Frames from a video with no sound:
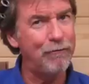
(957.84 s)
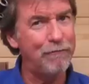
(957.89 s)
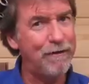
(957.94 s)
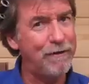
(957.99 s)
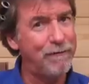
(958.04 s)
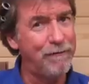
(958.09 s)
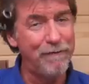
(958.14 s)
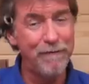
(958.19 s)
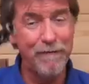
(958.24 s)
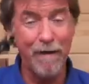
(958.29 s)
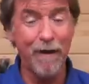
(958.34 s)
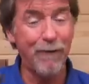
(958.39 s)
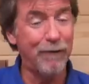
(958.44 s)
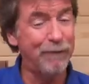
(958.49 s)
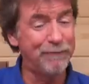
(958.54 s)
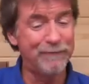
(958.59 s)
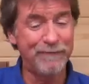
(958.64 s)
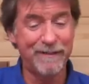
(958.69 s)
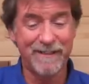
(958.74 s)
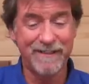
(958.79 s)

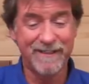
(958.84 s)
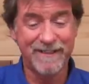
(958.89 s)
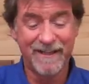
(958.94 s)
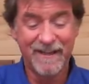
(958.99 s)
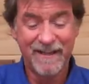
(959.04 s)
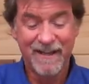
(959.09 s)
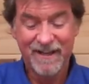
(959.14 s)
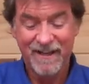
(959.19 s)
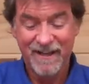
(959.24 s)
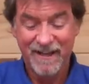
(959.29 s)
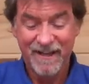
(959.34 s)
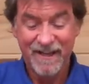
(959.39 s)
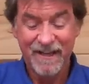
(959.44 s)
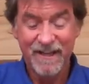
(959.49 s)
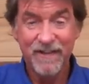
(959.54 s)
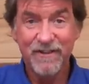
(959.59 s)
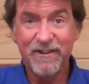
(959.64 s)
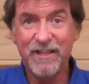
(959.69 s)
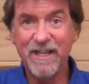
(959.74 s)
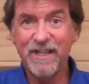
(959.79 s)
revolvers,
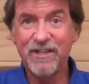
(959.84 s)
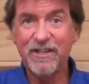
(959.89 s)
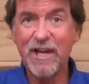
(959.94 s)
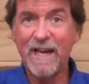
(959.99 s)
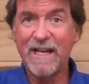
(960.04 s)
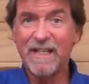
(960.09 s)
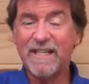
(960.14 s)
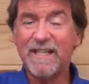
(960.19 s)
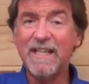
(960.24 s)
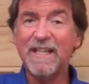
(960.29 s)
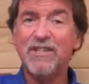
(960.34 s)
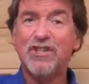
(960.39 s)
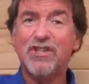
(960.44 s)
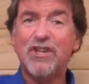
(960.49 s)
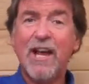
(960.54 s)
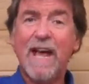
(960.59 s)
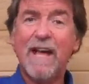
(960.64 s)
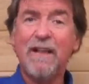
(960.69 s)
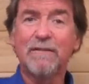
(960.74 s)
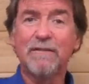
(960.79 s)
the ejecting
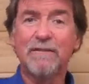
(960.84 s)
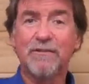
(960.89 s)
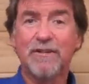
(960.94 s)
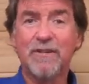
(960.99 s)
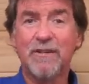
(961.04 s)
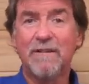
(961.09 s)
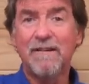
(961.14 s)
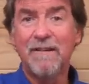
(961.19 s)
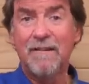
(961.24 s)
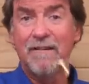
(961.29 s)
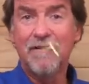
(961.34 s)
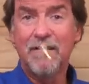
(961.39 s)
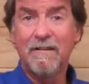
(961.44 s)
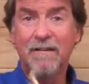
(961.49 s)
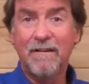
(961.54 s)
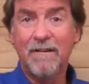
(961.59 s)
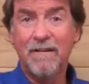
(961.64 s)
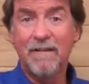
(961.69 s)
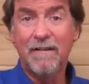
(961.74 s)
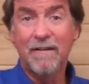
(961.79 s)
shells
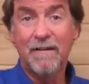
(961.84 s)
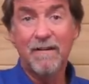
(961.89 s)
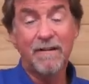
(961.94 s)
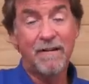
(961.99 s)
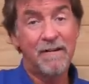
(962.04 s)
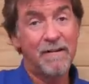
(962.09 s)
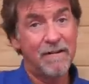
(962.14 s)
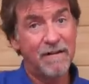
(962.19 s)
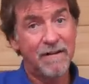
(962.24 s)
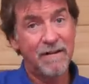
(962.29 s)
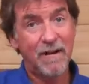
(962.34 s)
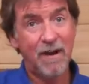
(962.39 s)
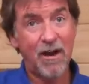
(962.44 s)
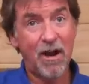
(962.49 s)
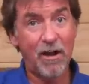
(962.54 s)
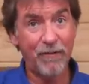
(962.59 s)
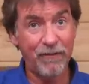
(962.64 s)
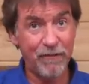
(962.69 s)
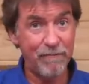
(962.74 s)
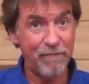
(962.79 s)

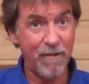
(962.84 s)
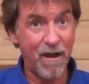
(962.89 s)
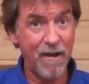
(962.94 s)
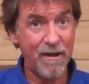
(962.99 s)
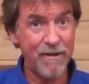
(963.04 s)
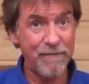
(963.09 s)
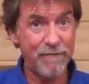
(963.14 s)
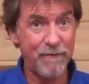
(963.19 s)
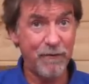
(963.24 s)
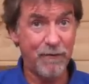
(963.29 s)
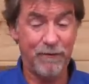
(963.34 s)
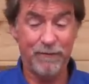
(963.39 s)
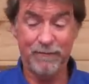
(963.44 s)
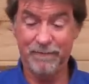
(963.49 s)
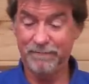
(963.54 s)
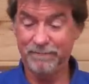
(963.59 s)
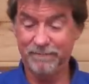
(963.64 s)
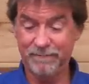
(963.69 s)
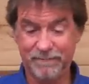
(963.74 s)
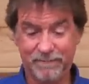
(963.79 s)
on the rifle,
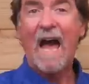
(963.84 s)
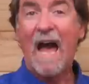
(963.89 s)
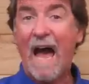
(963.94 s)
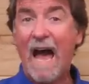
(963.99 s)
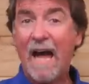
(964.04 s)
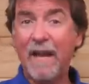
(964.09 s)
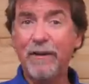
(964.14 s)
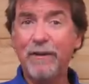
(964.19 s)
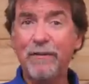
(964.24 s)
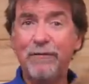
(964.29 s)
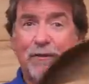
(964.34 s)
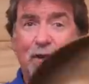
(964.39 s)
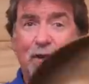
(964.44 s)
and of